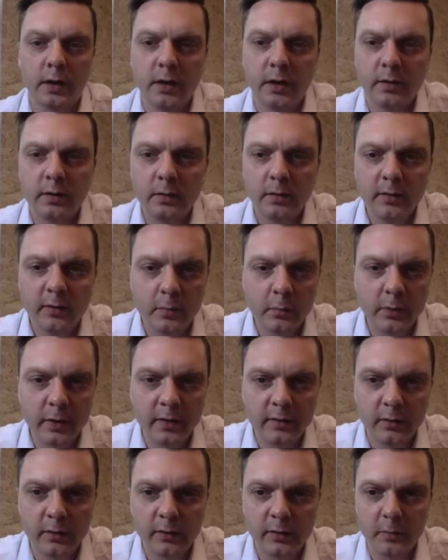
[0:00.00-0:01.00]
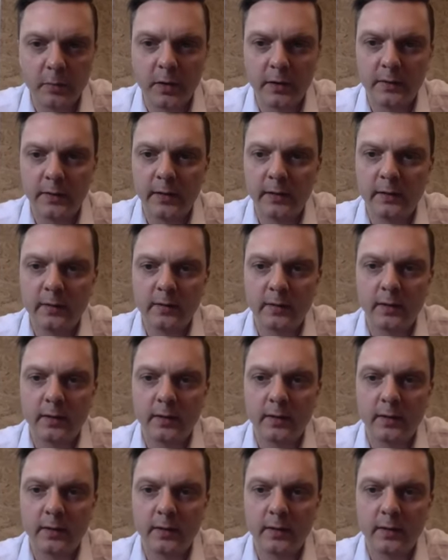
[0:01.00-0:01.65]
There is some research about this